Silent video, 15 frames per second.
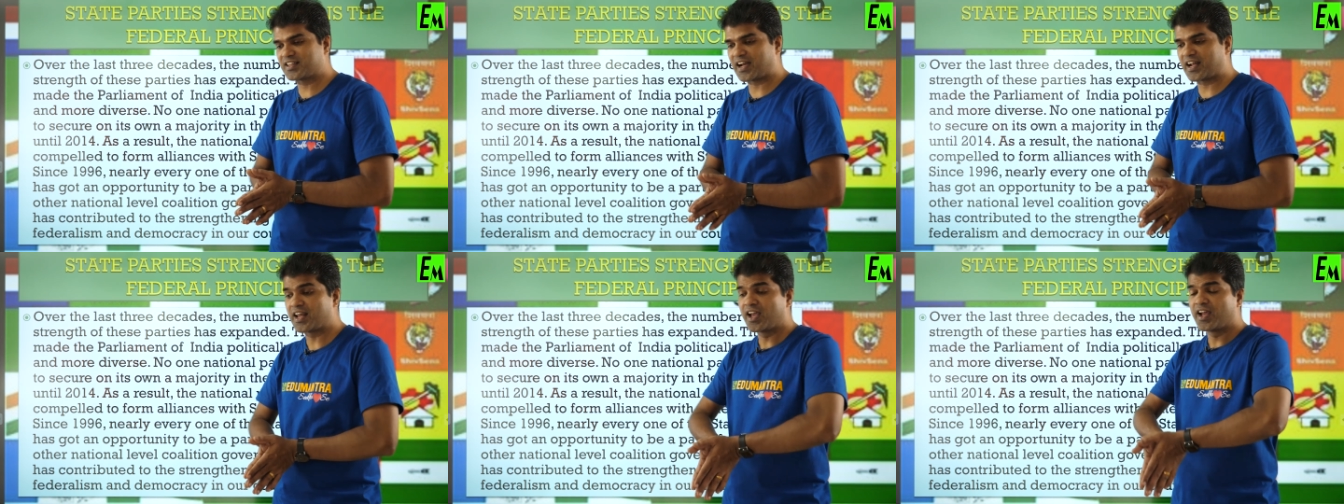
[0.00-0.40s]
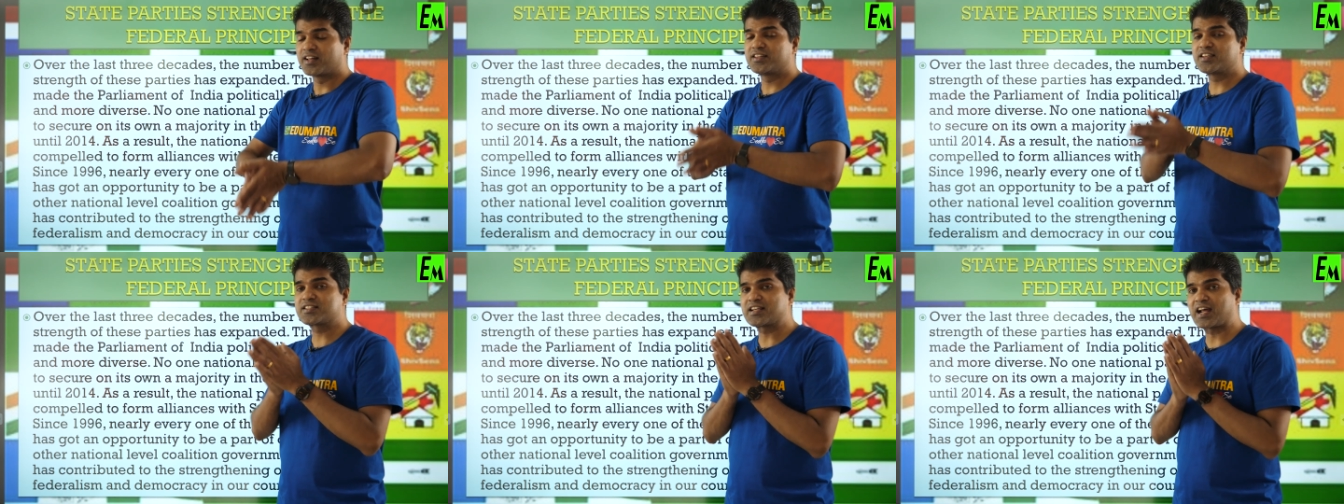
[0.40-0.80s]
that
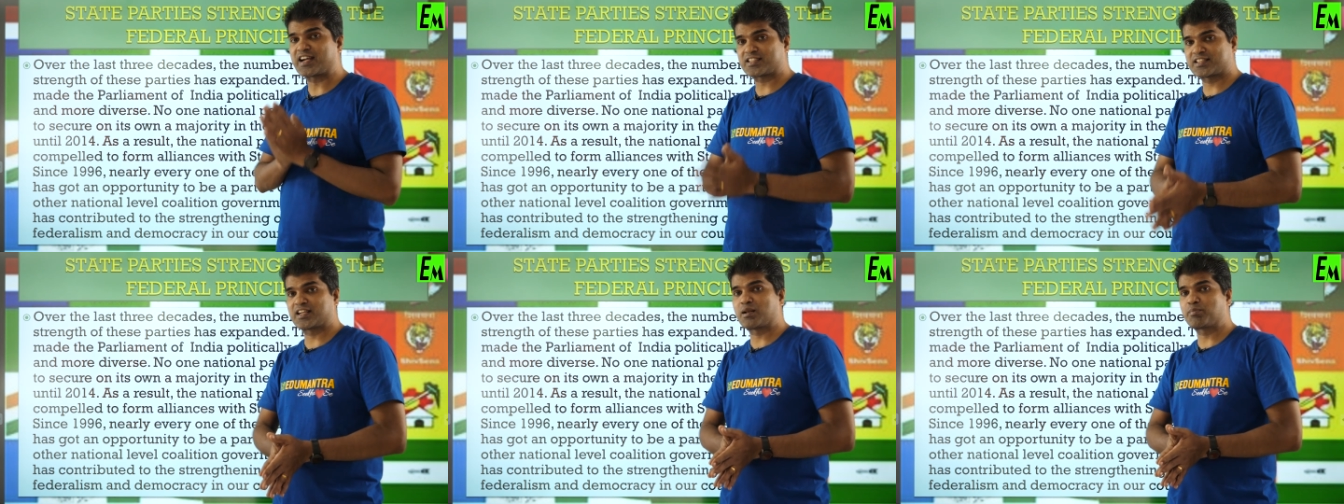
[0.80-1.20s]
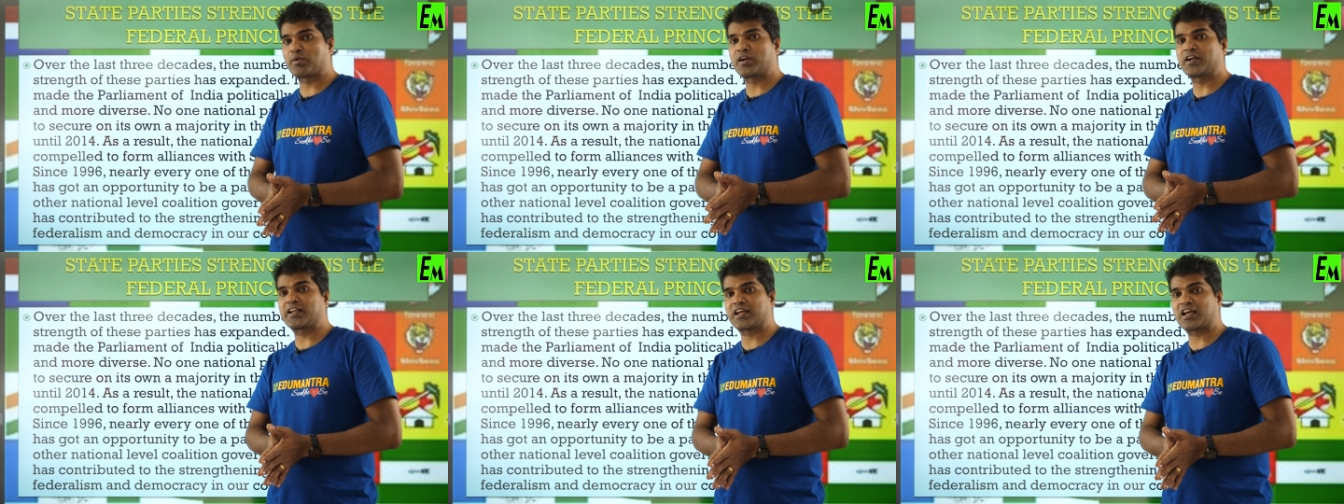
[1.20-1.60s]
these national
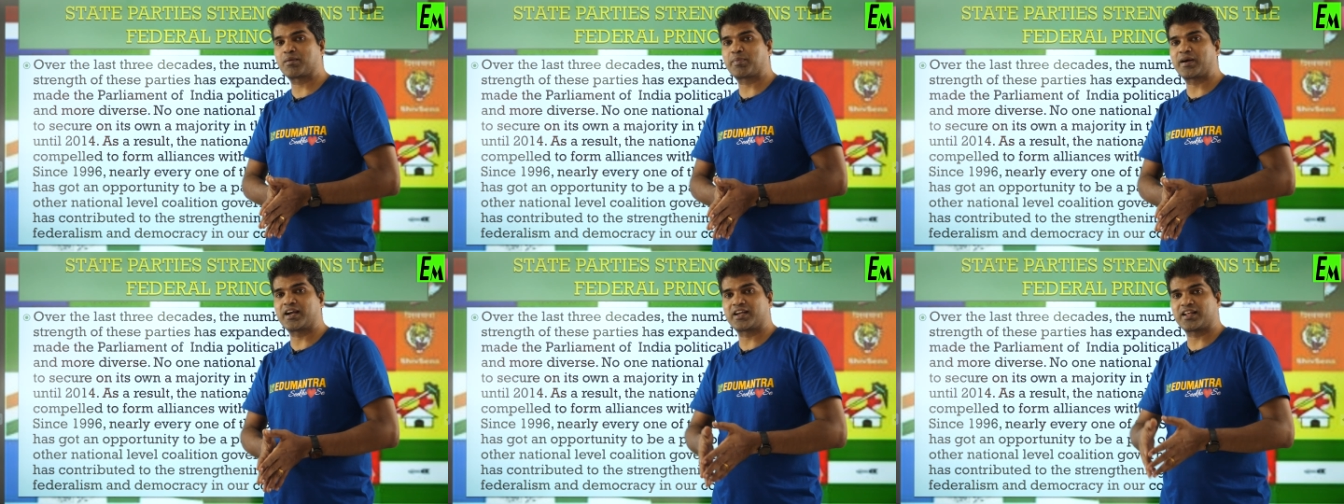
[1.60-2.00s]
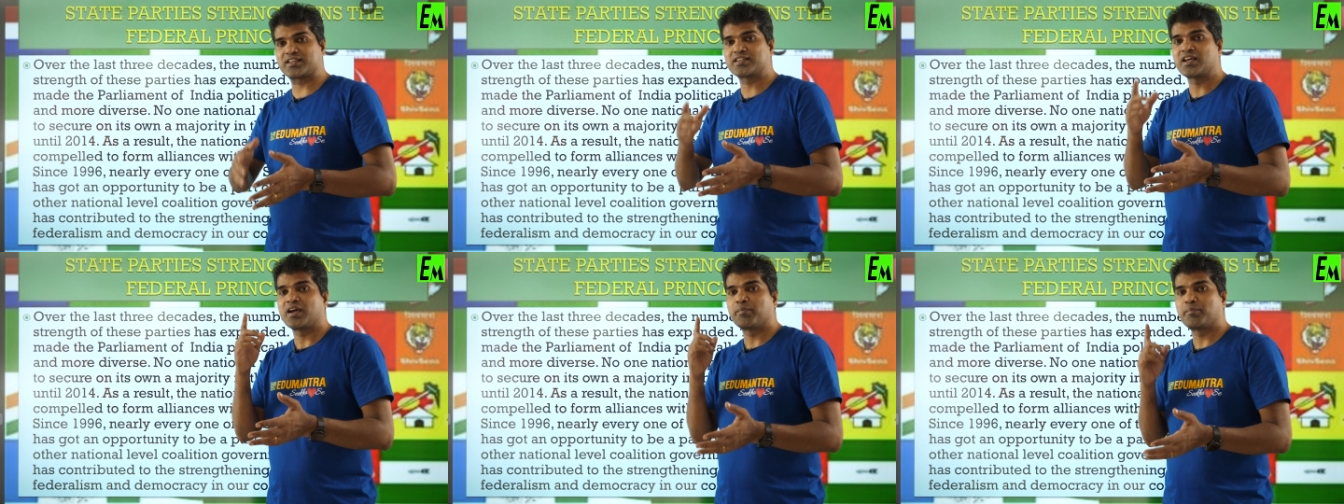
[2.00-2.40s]
political parties